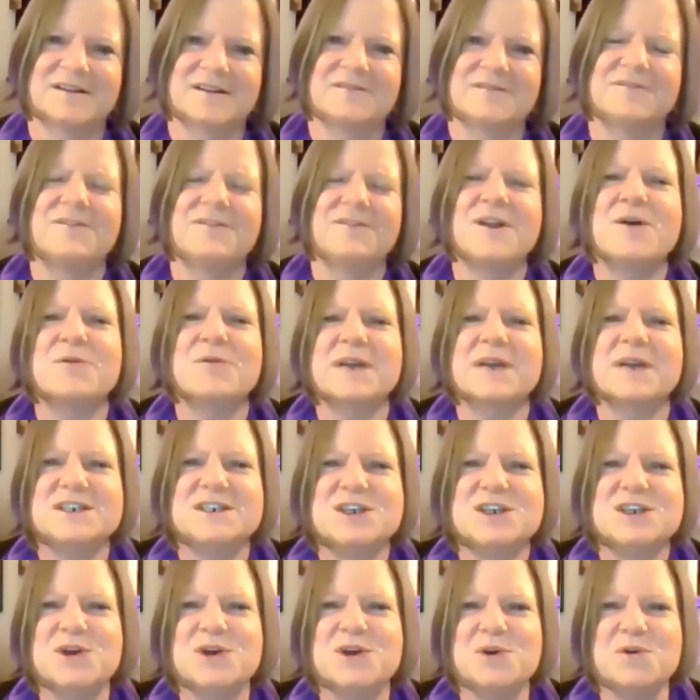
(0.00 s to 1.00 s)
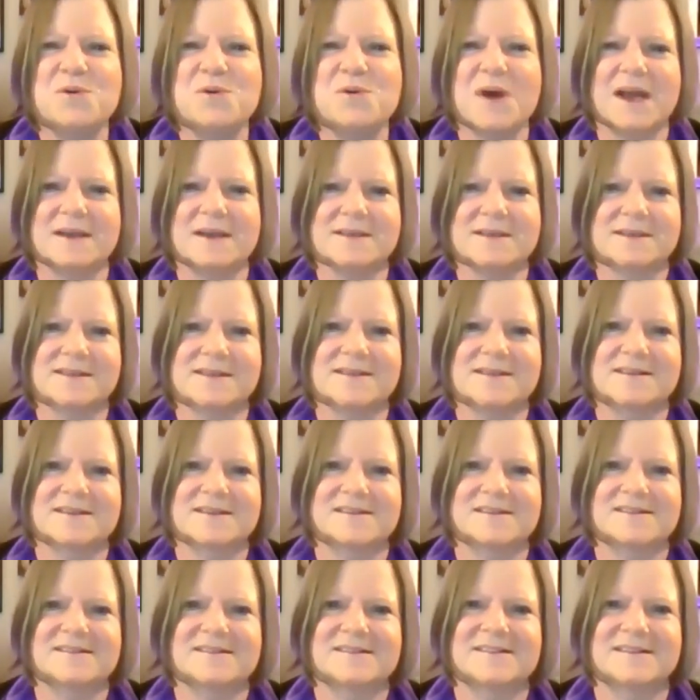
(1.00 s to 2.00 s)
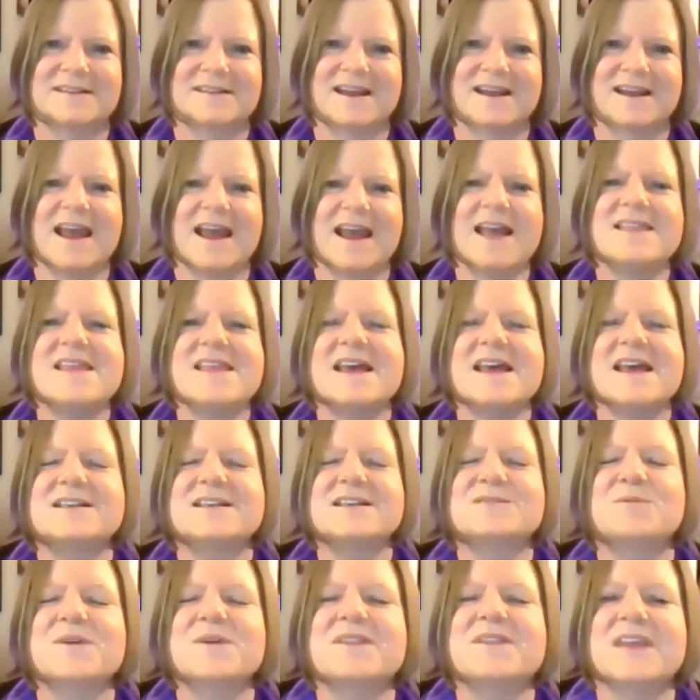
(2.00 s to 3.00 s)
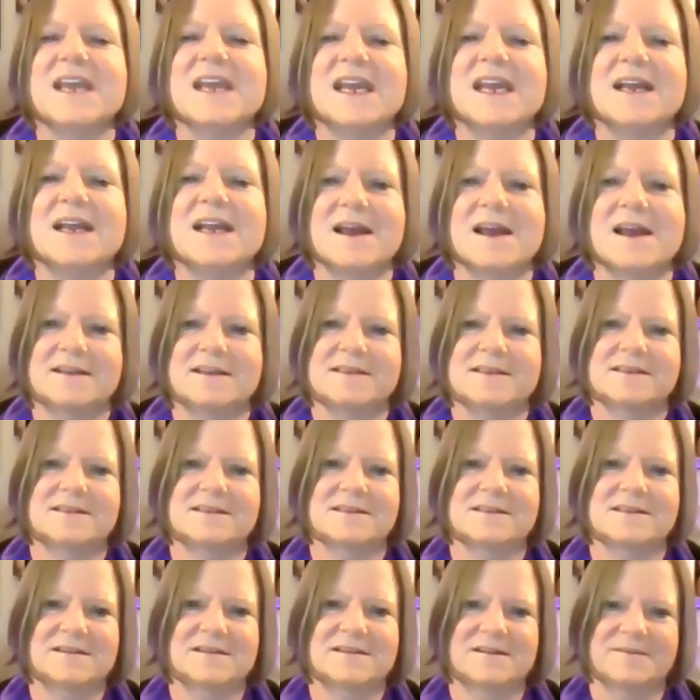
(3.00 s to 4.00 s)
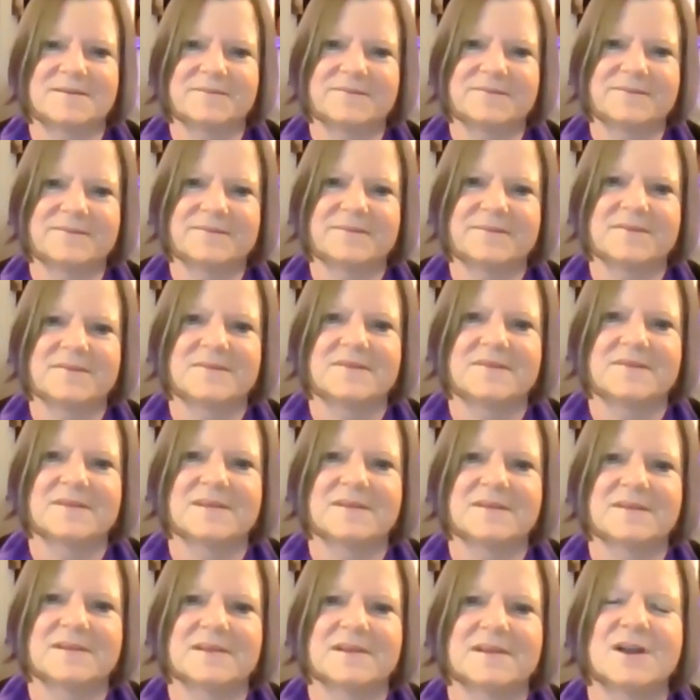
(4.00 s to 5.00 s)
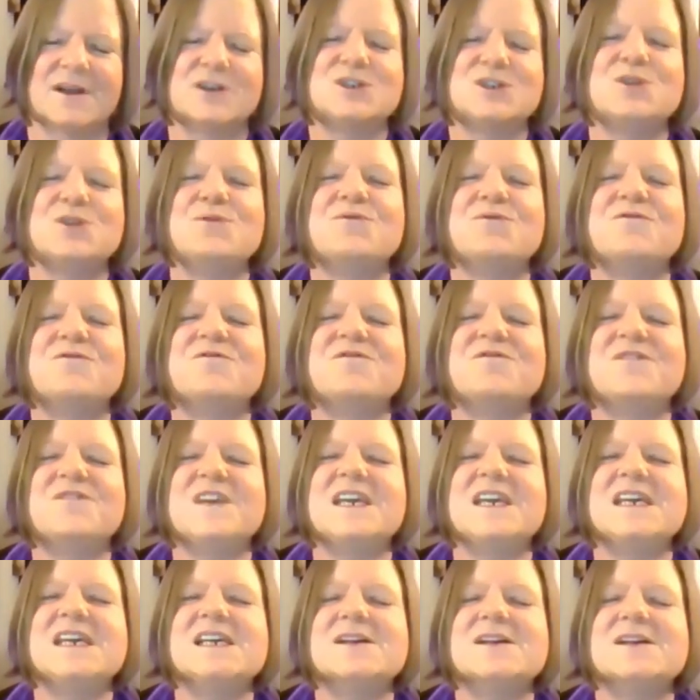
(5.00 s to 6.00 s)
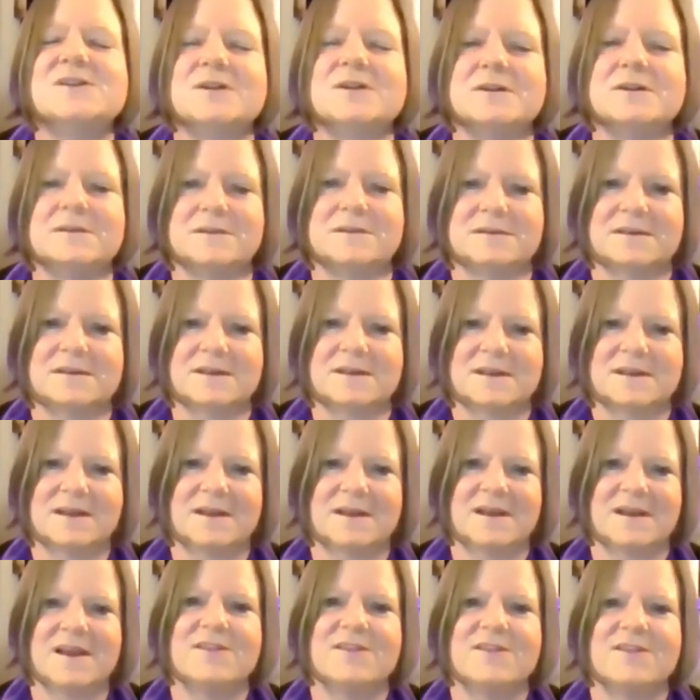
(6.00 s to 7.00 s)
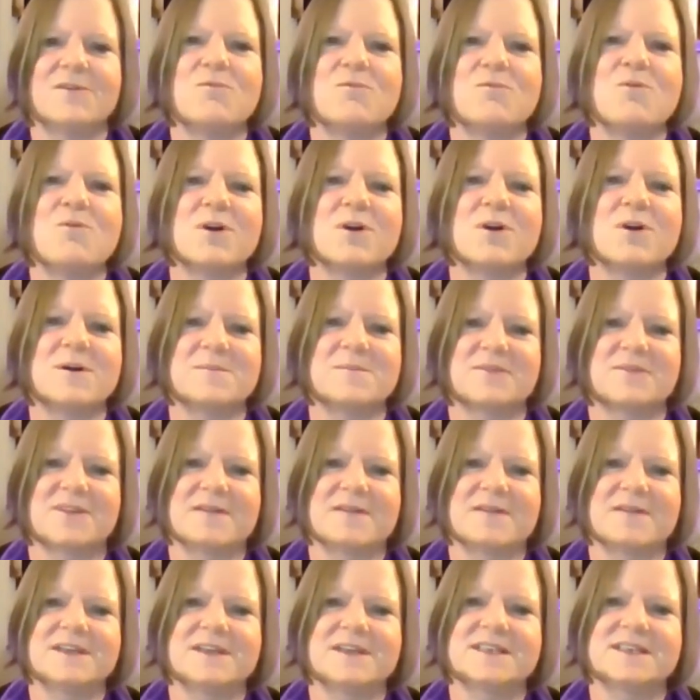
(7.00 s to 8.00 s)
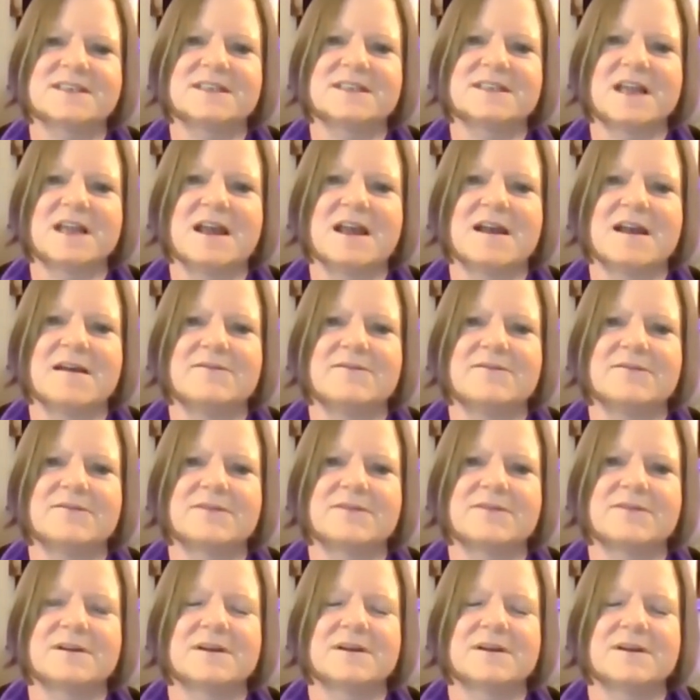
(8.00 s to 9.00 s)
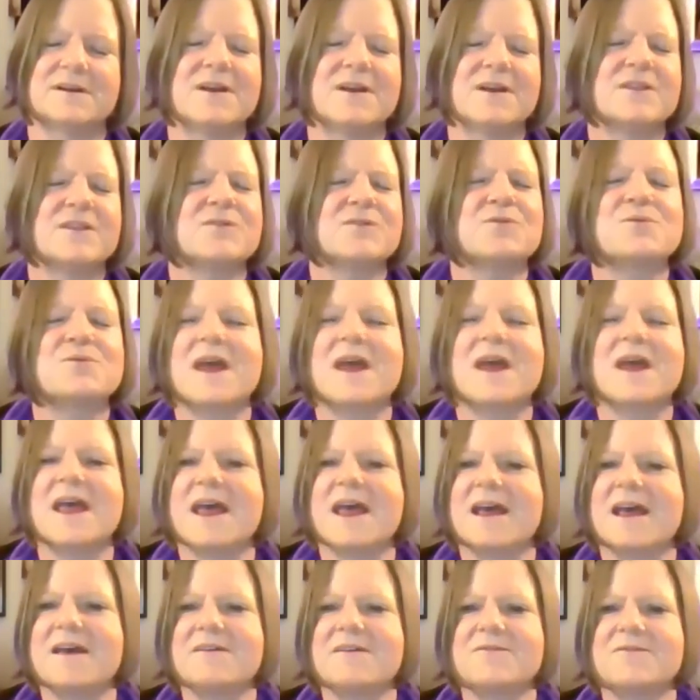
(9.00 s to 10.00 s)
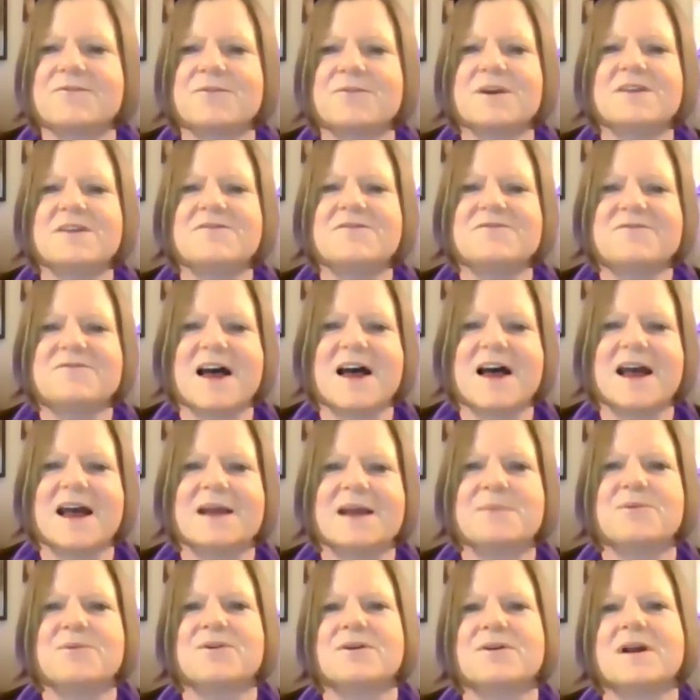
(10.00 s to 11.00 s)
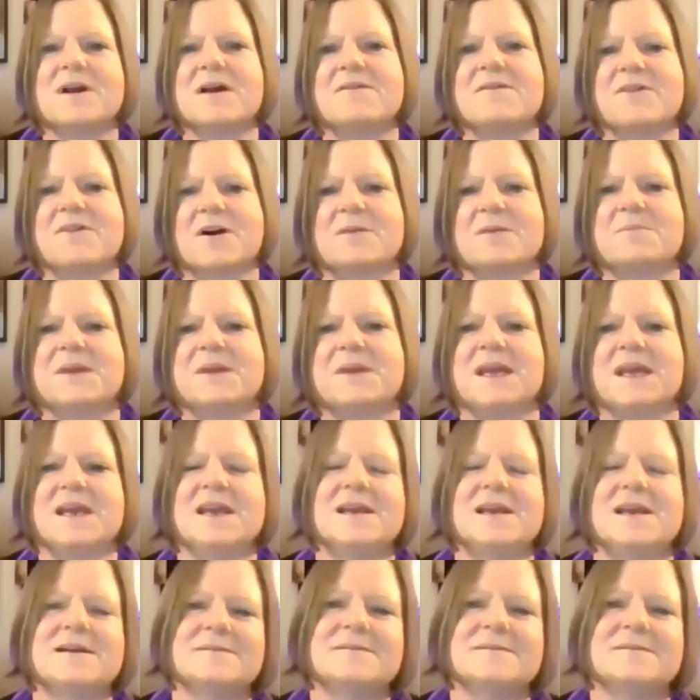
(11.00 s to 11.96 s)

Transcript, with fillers: flowing to us and that is within us, to feel the warmth of this love through every fiber of our being,